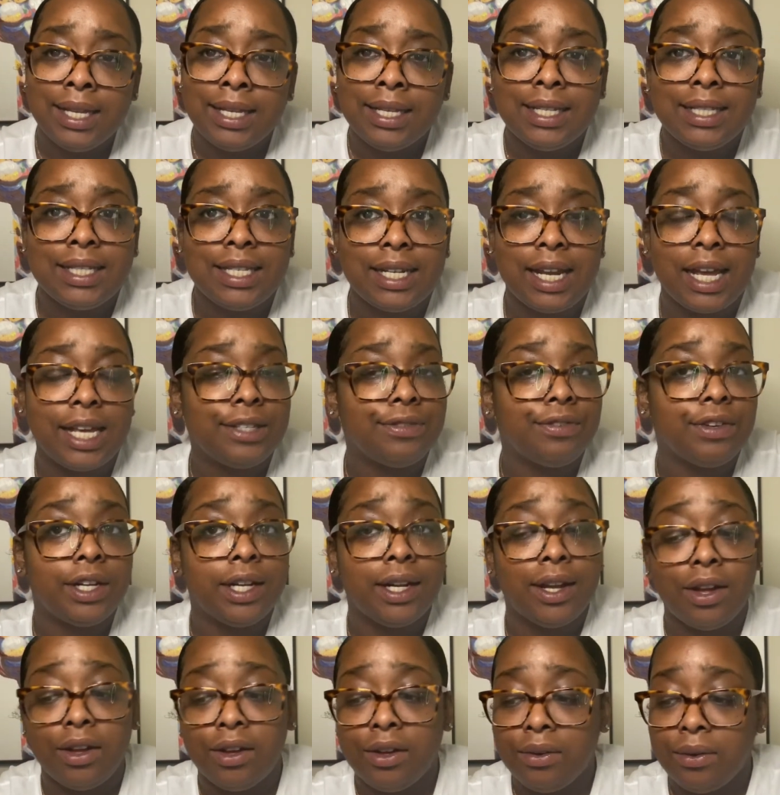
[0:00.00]
Today's
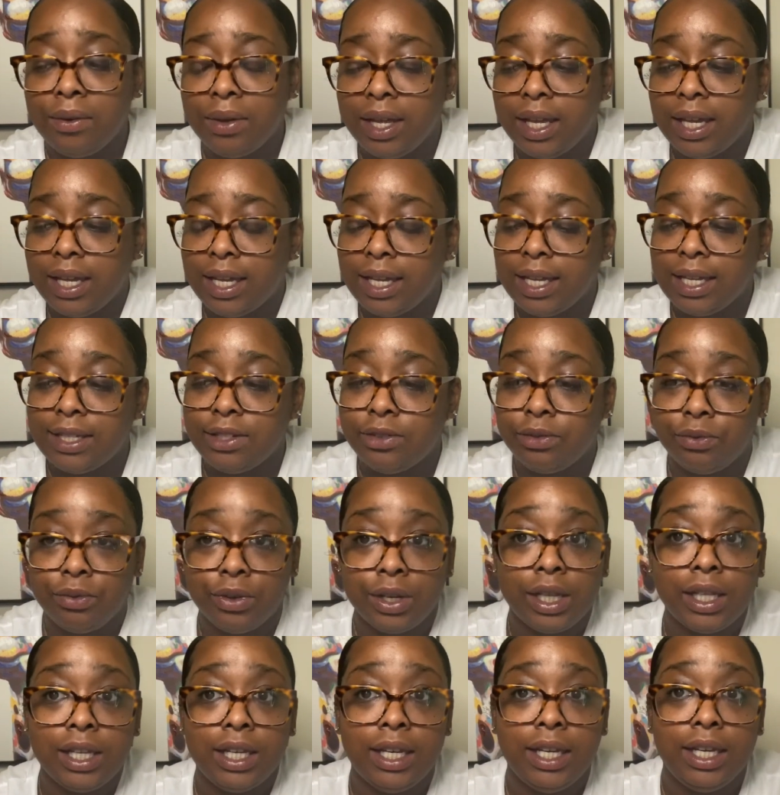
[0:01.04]
video is
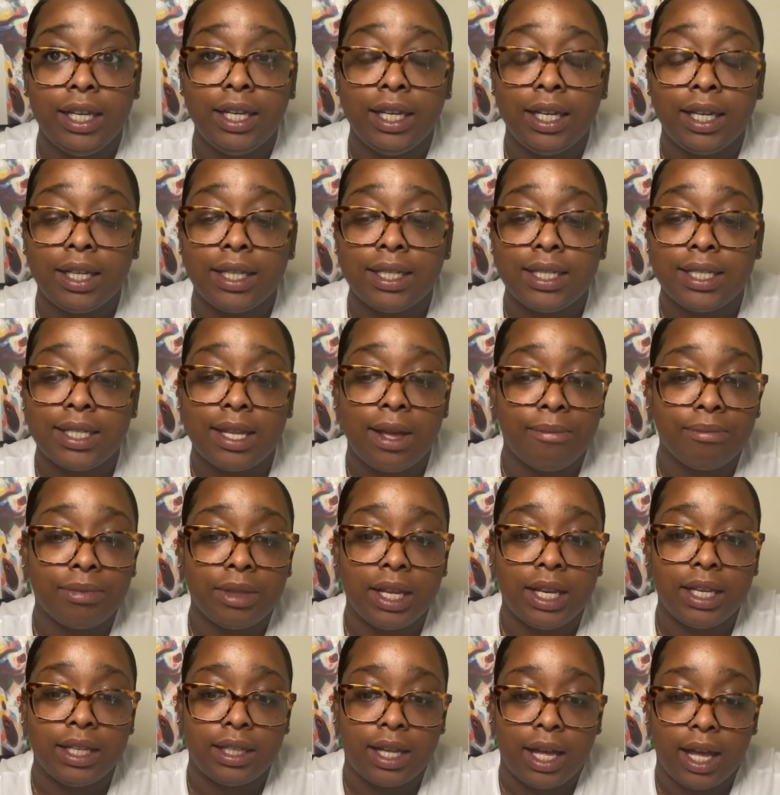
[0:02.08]
really
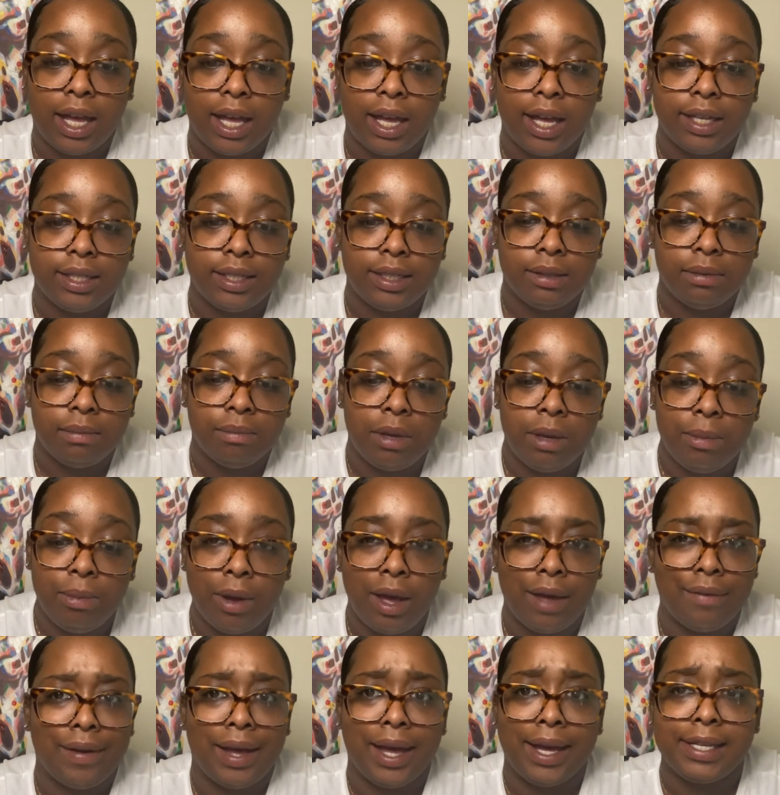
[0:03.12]
something that people
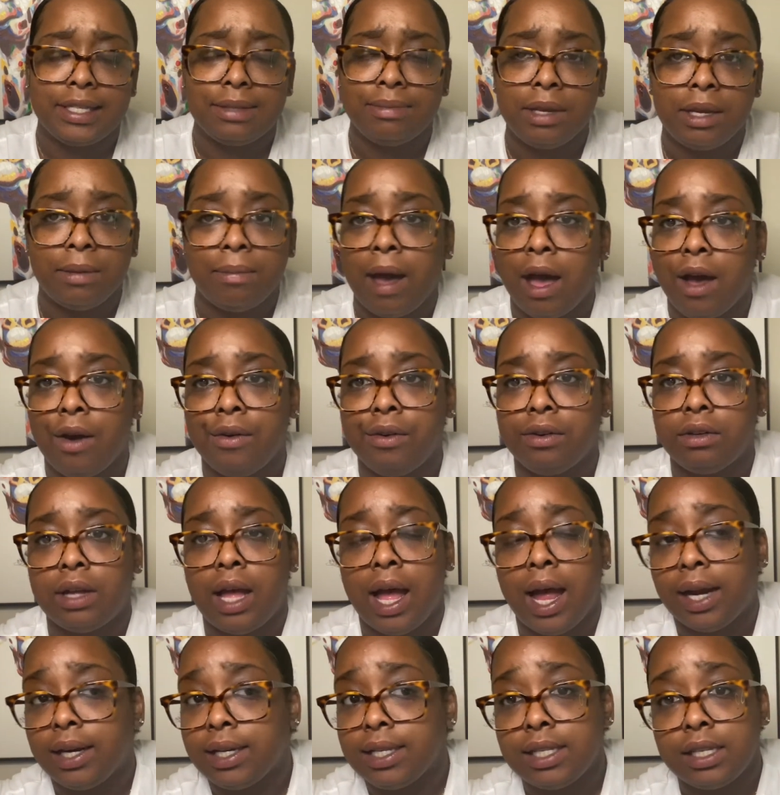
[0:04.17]
have asked me about,
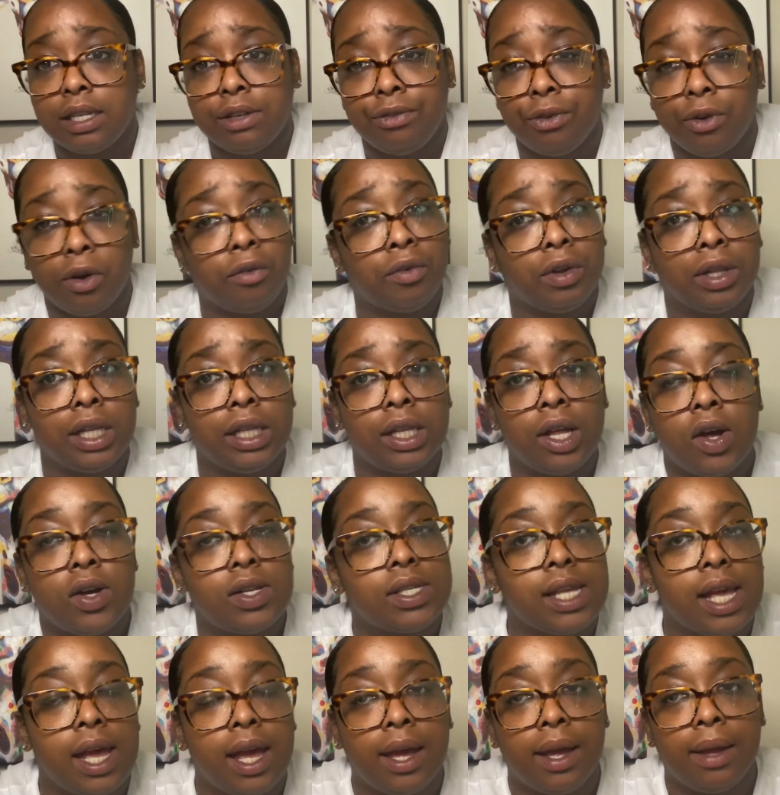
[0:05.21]
honestly, for a really long
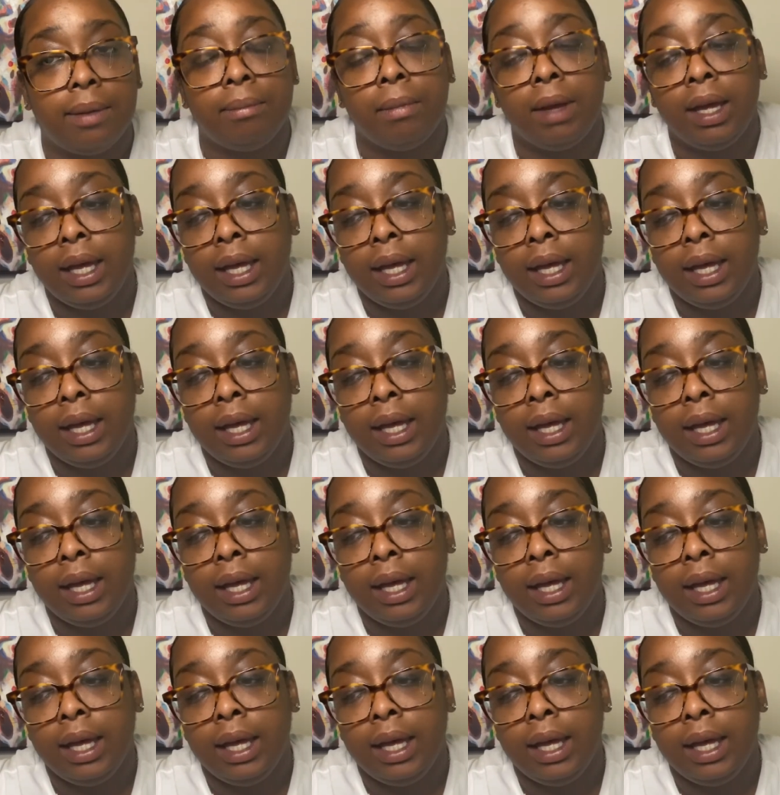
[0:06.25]
time.